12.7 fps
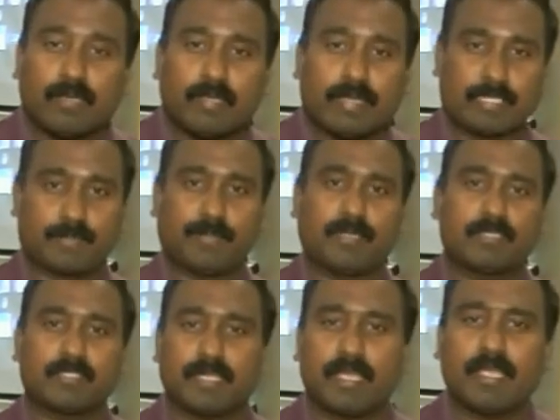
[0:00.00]

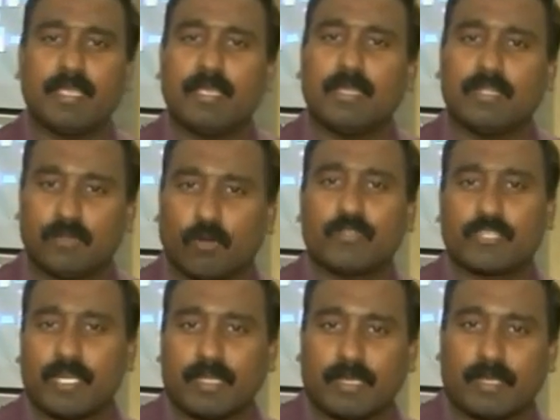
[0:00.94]
Experts say not
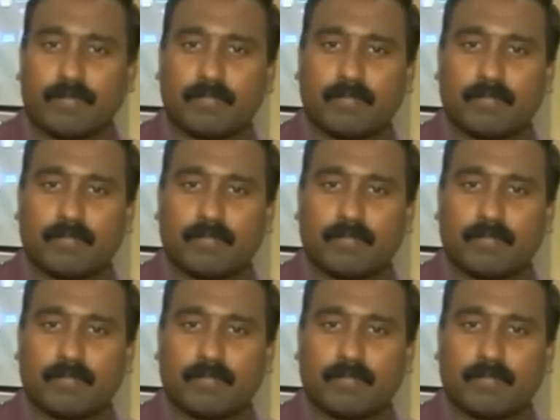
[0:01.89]
really.